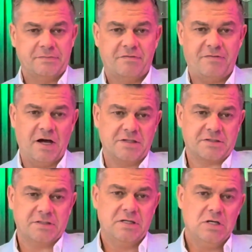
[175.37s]

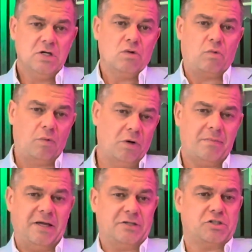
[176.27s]
First, we want to
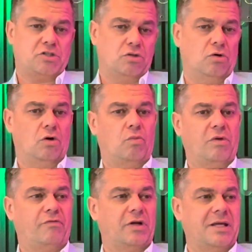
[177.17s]
make sure
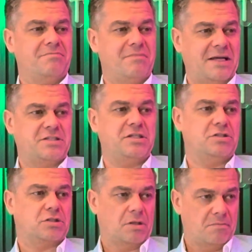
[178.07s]
we've got a
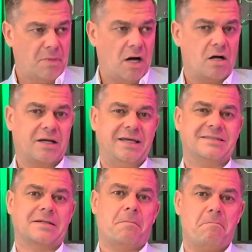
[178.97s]
message to
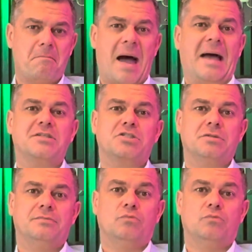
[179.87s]
market match.